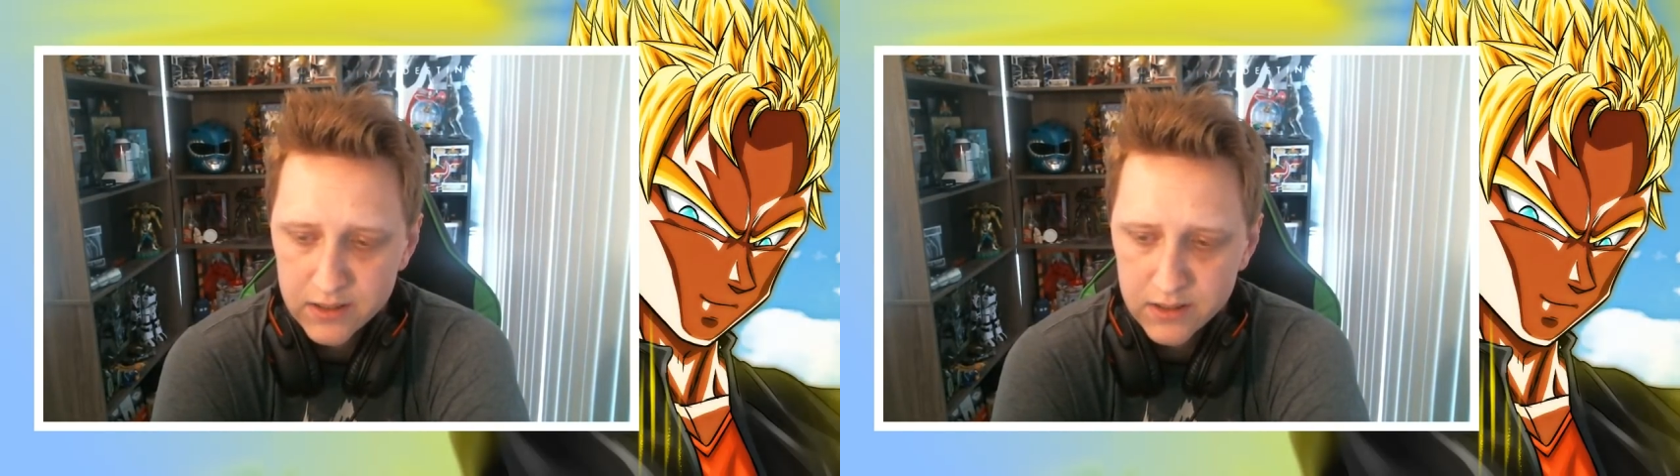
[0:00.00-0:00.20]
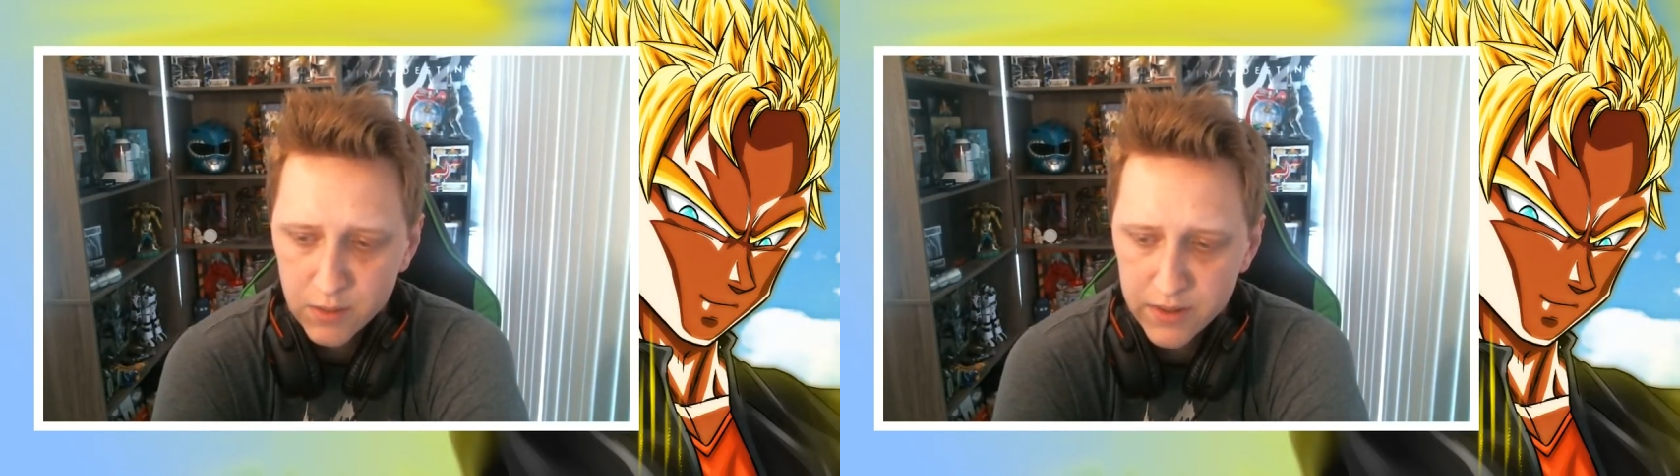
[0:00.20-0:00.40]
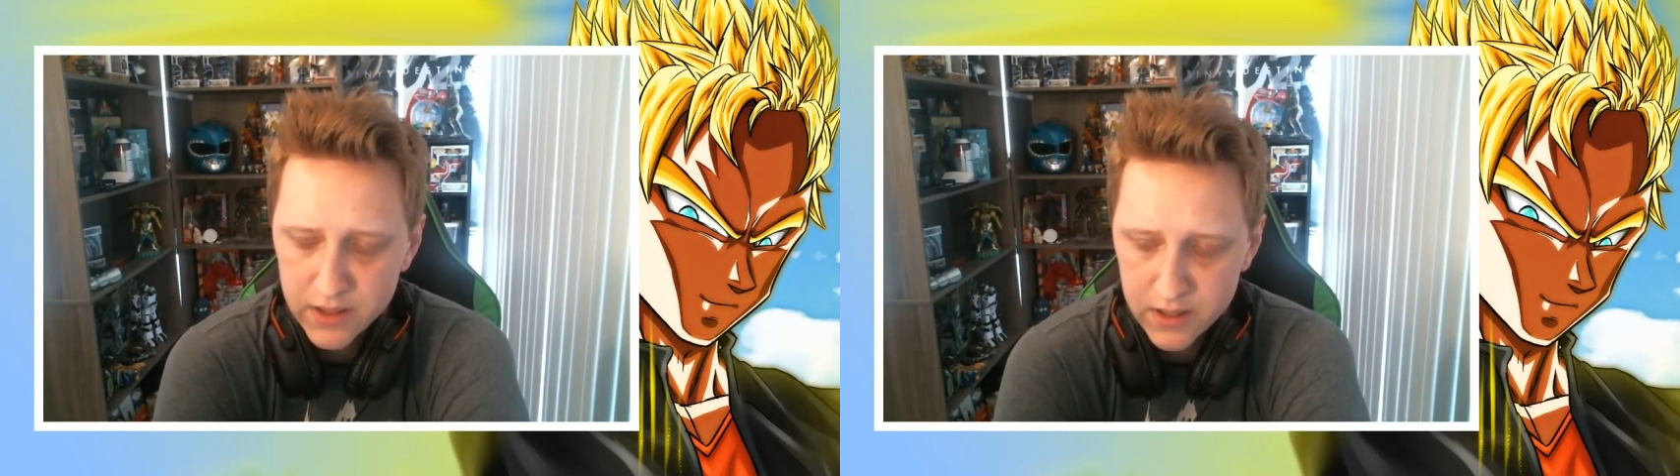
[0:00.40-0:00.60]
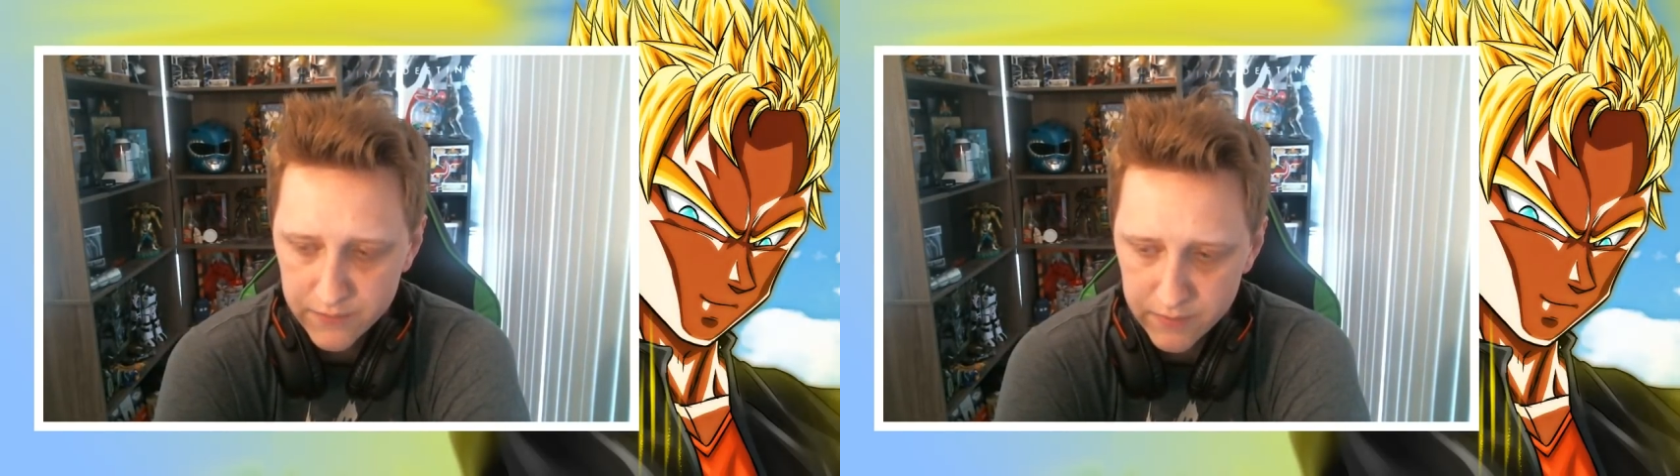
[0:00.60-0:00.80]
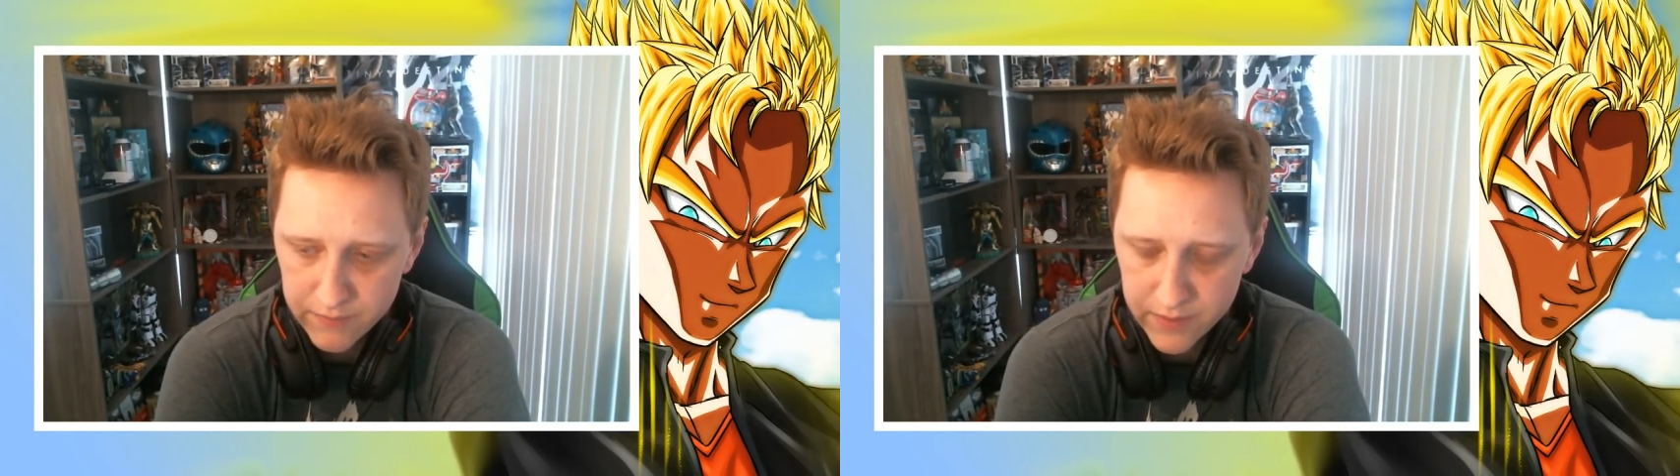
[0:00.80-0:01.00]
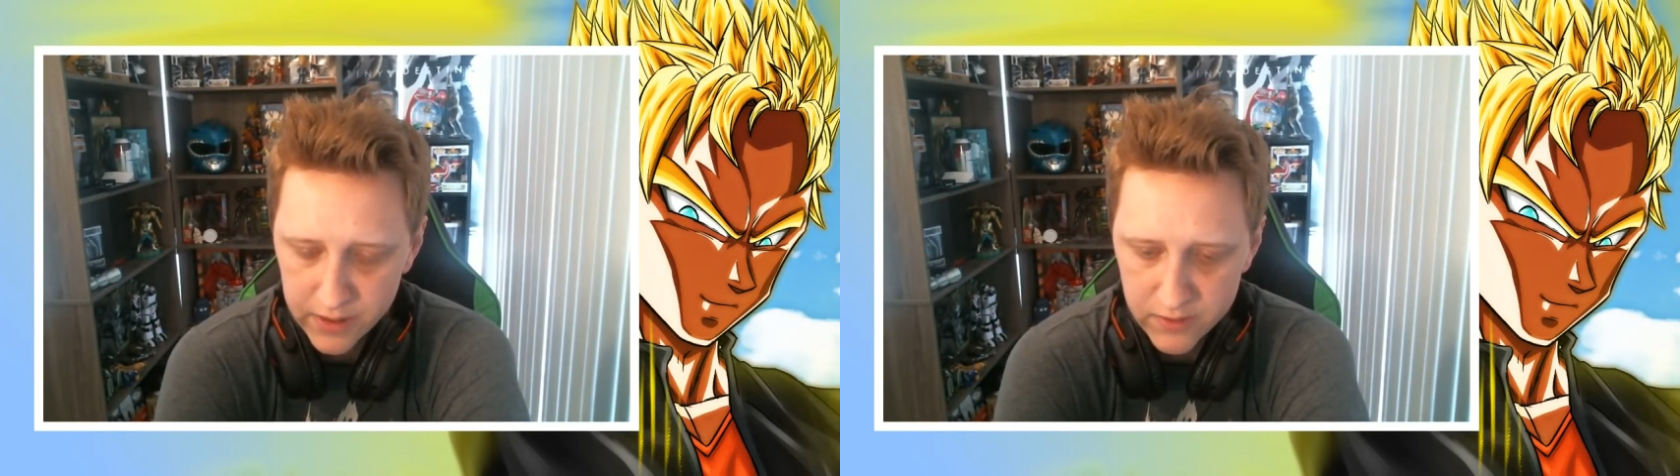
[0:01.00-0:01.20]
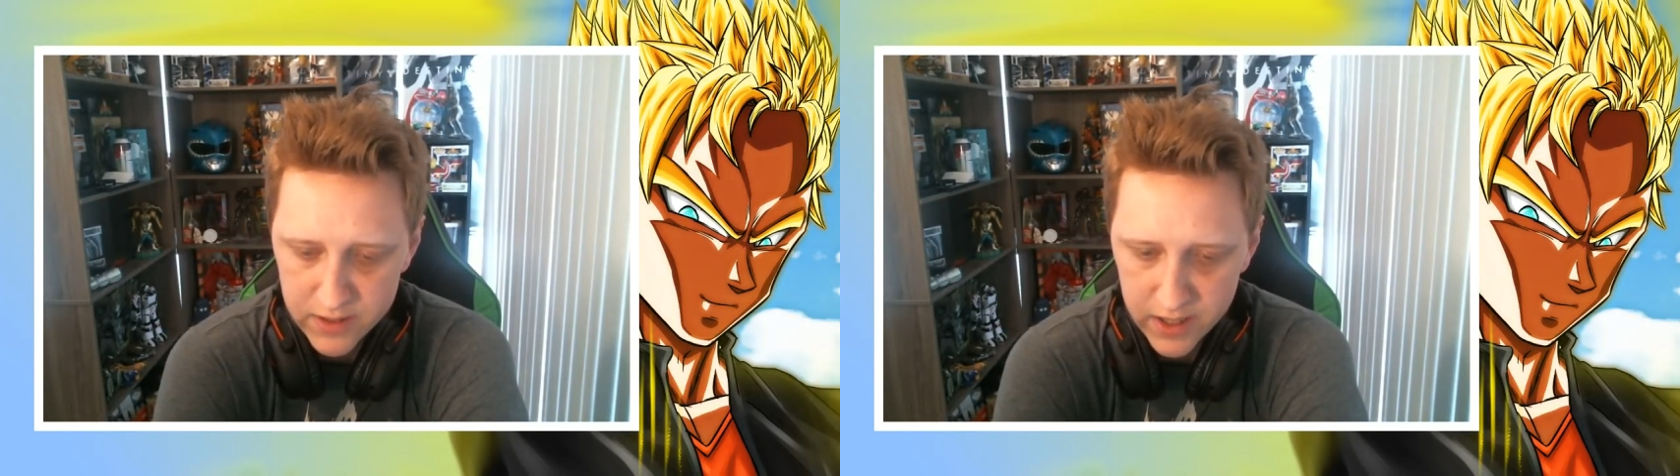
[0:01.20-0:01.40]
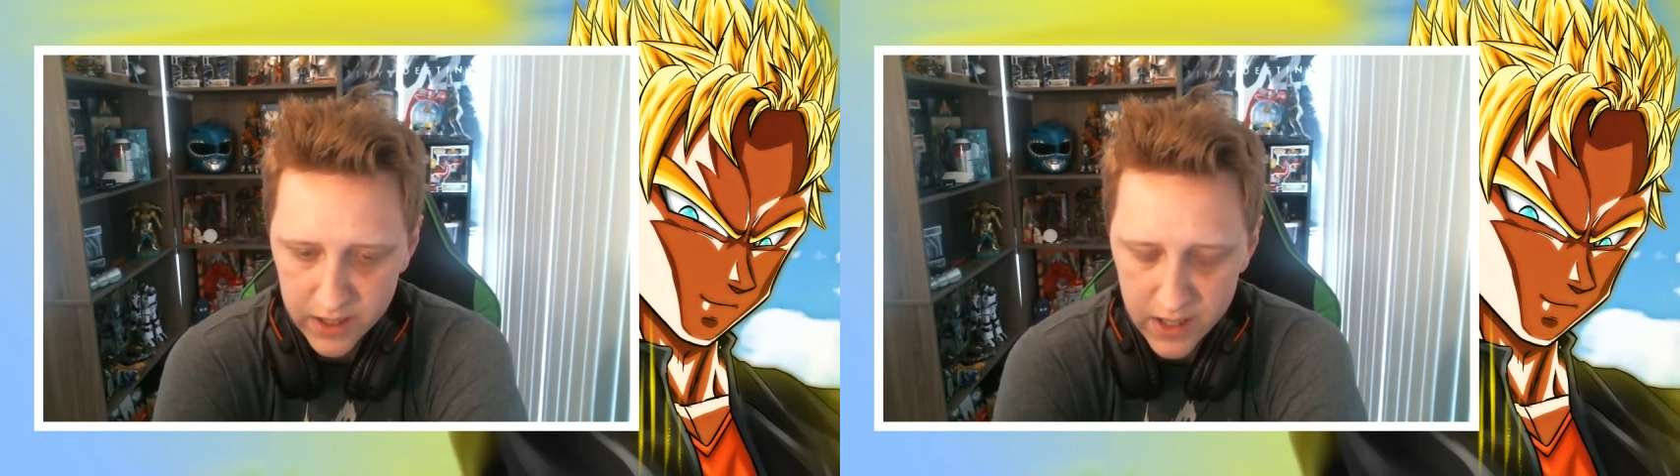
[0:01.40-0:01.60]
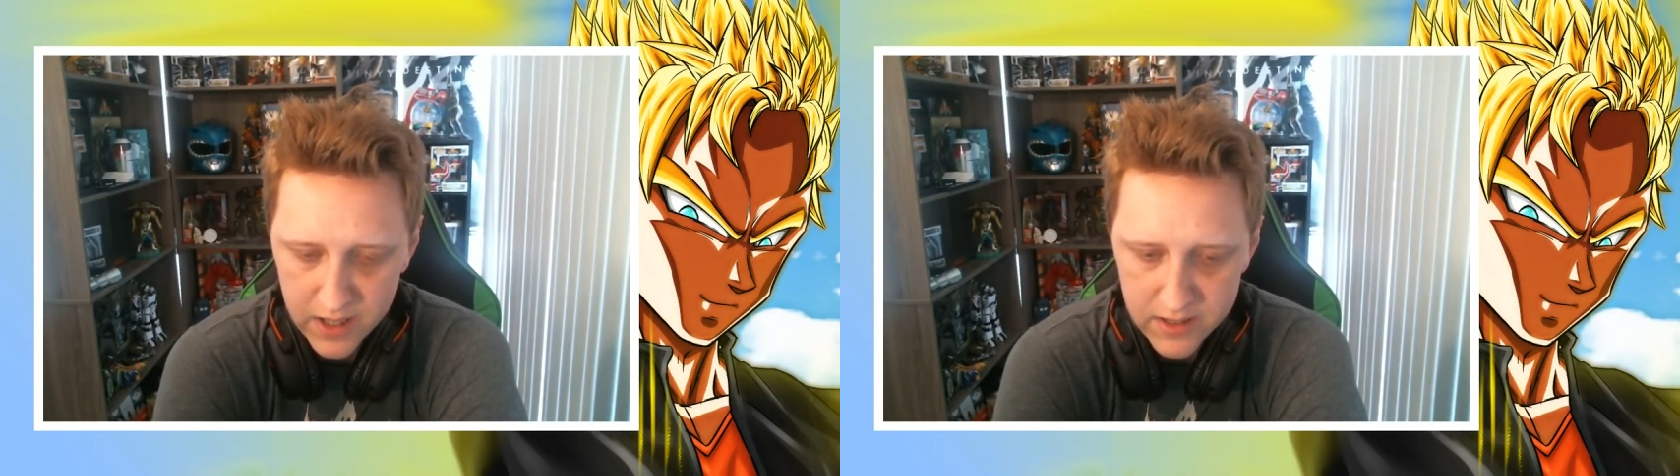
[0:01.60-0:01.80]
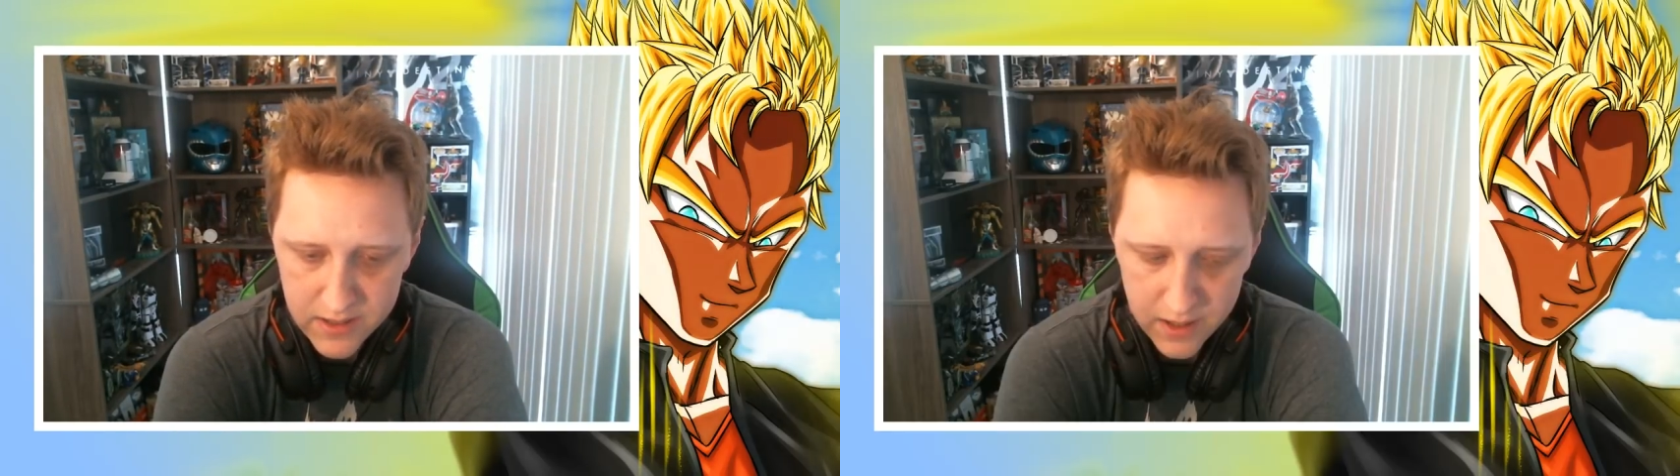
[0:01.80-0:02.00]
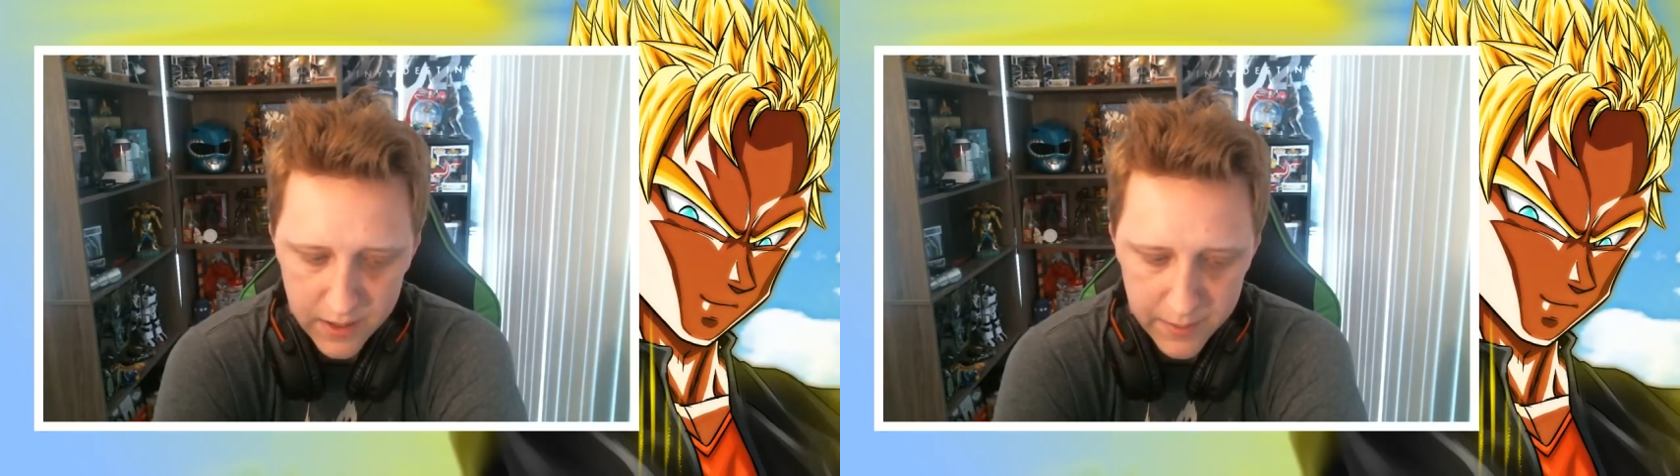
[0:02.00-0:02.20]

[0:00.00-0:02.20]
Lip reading: little bit different video today, guys.